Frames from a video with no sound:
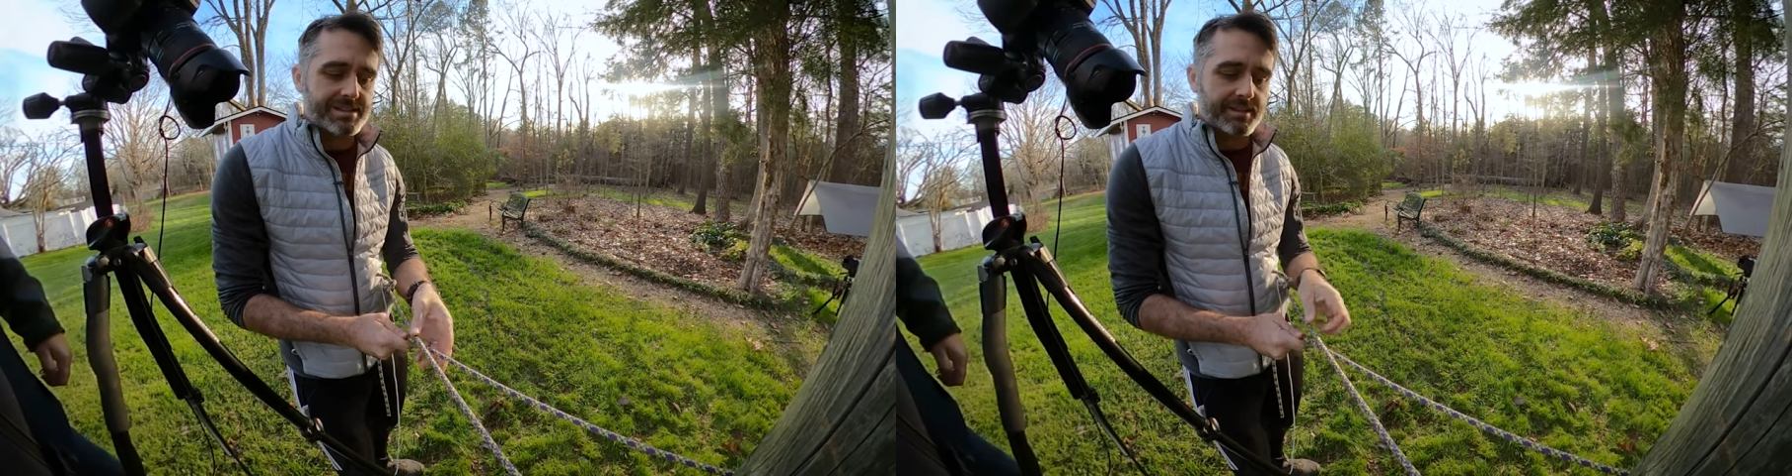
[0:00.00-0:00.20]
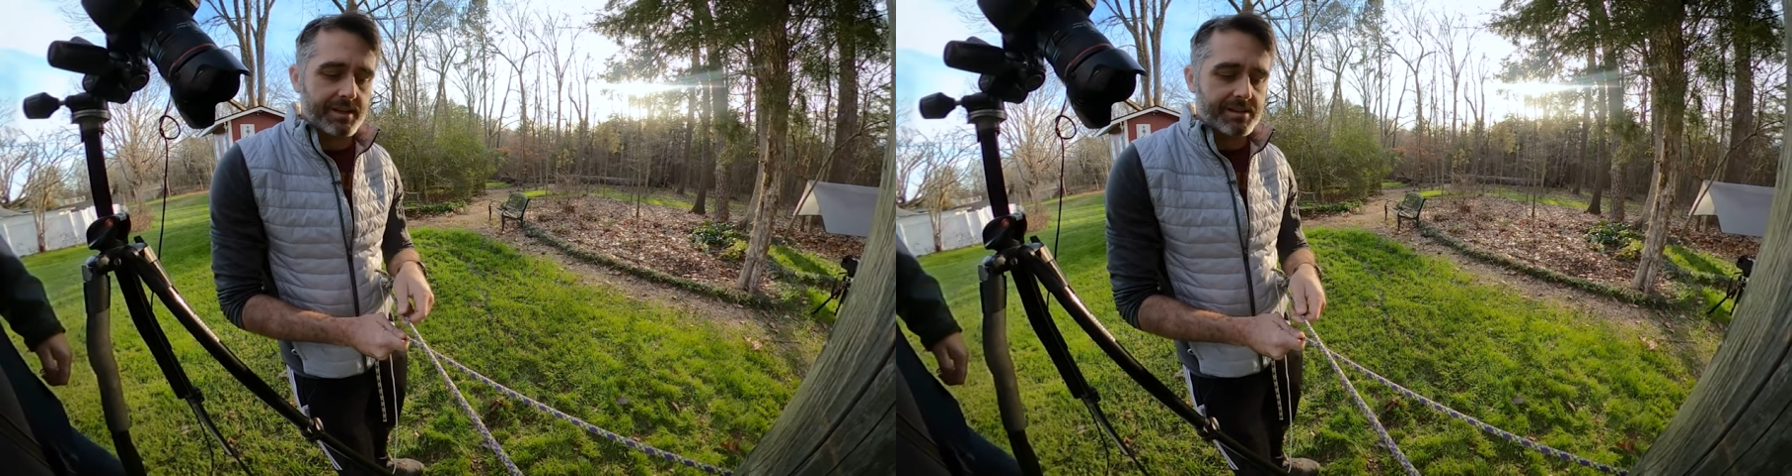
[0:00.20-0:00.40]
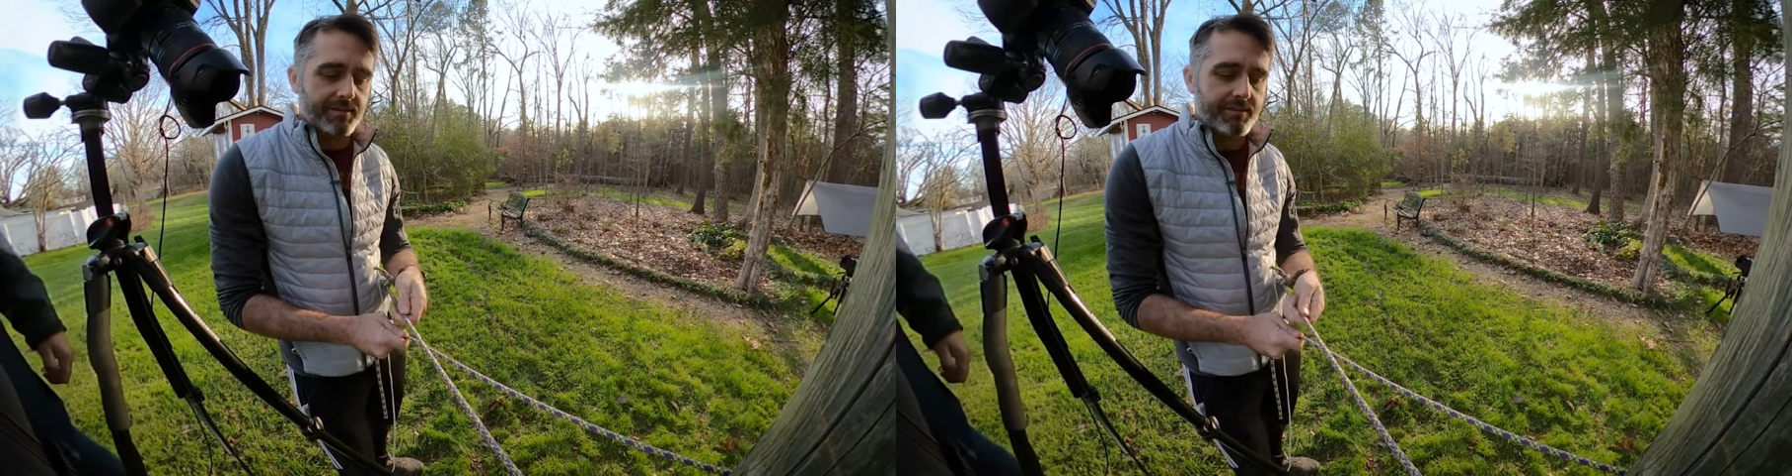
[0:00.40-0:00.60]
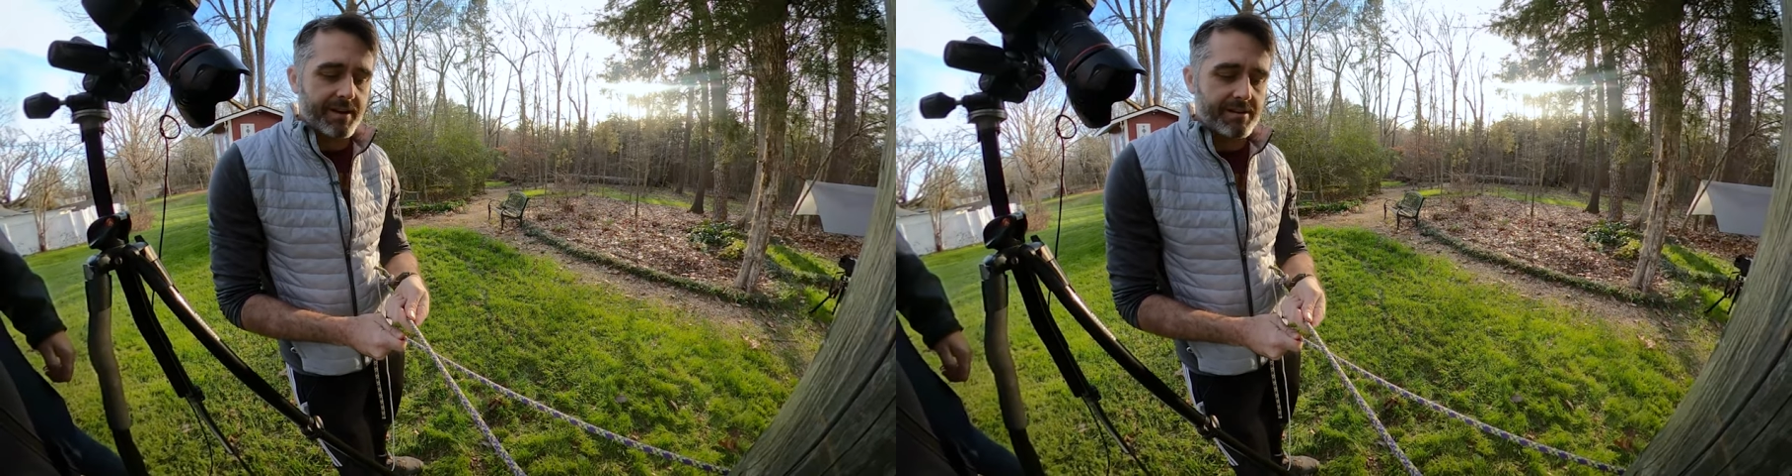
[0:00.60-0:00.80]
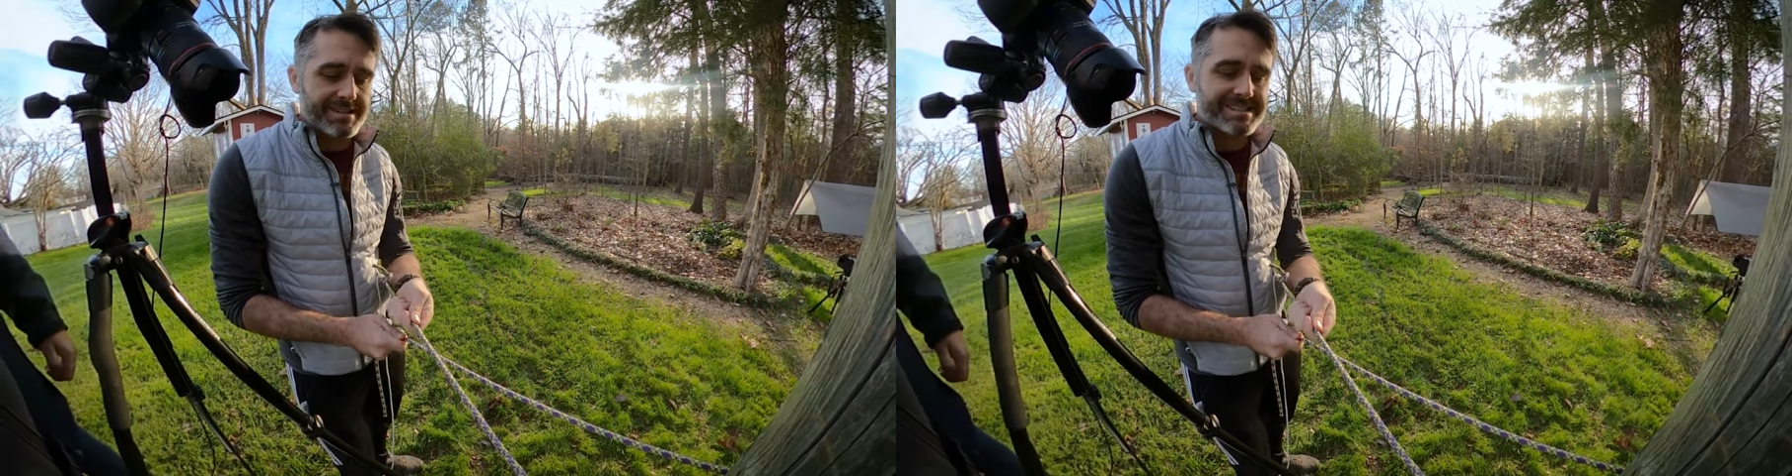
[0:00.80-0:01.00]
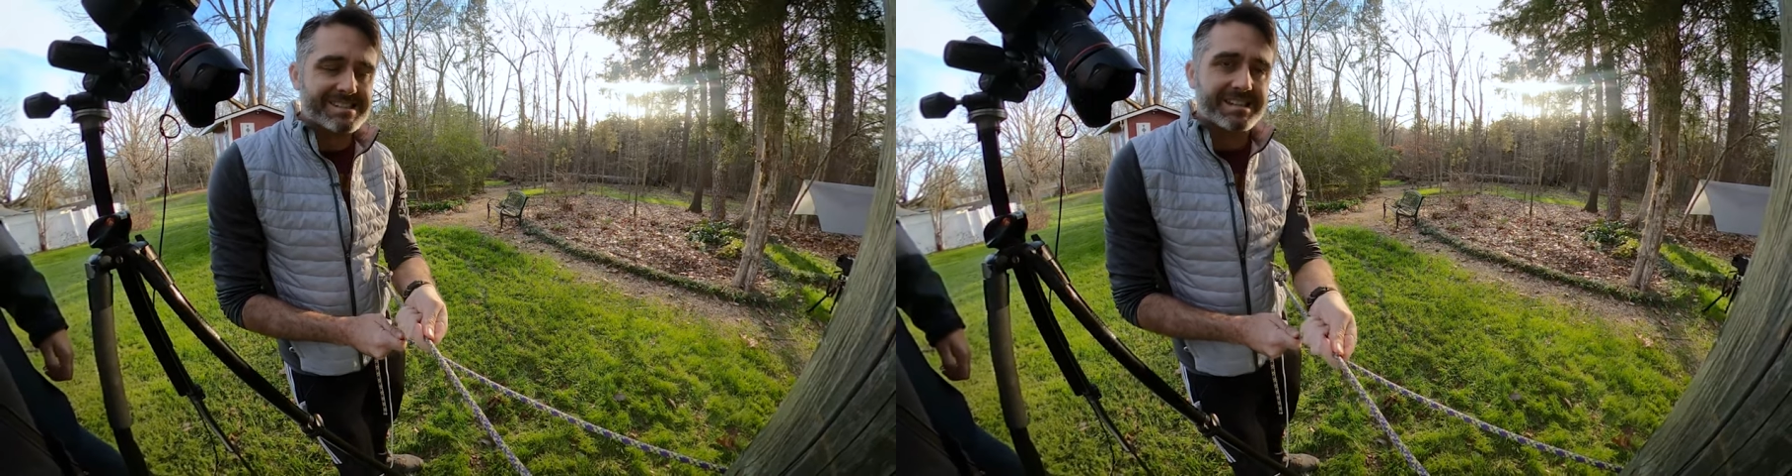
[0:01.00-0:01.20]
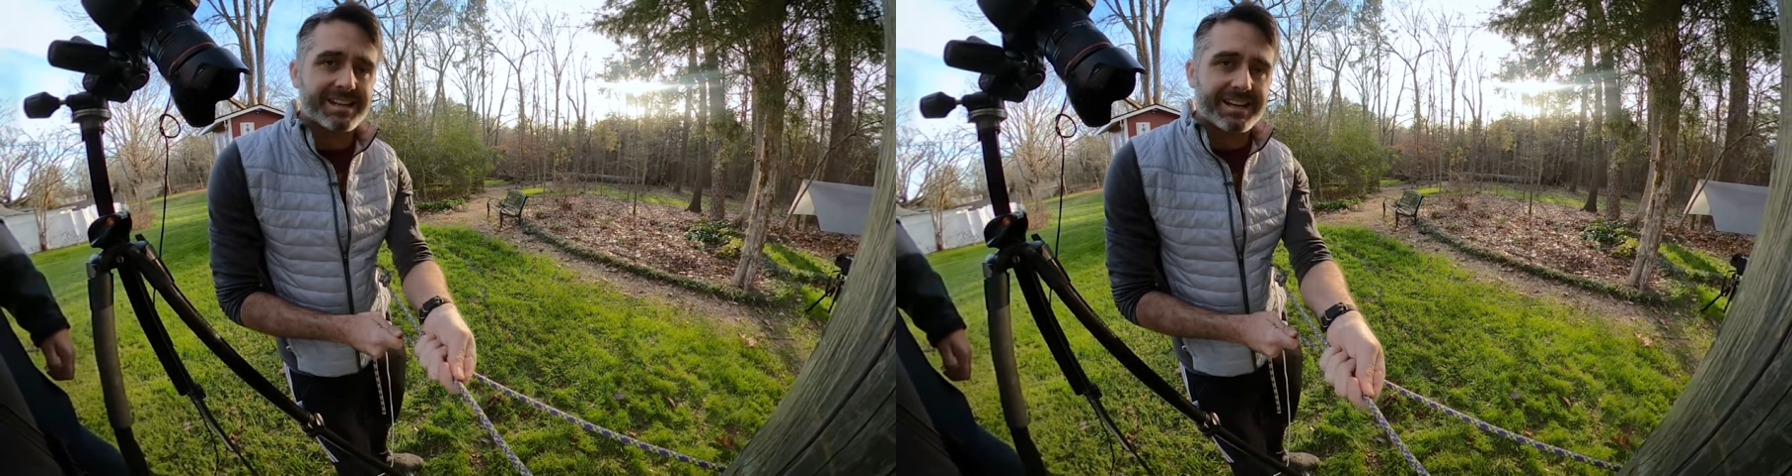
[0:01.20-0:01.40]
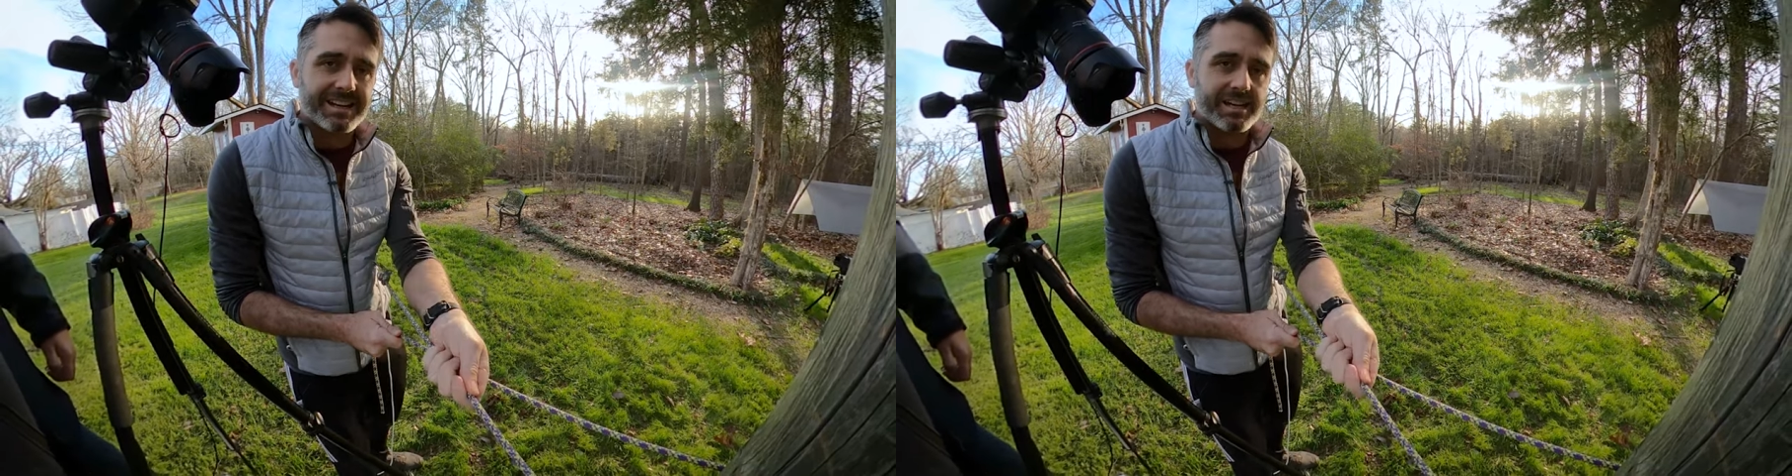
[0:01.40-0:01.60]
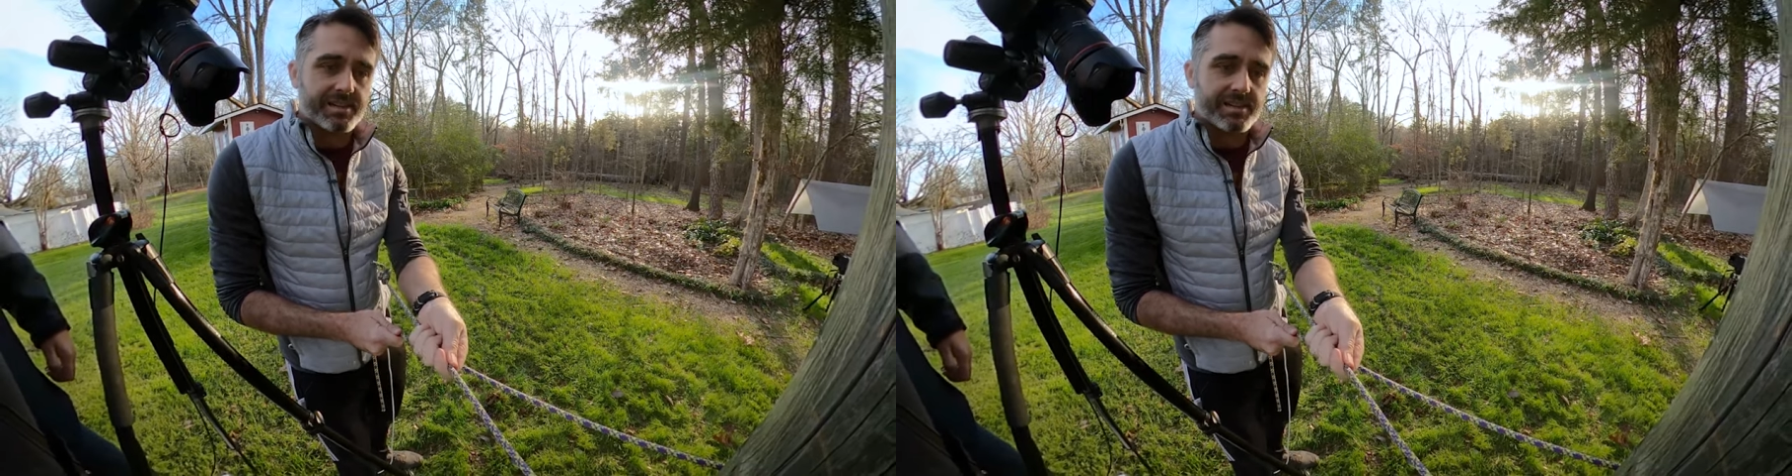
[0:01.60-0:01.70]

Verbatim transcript: it's, it's very slick,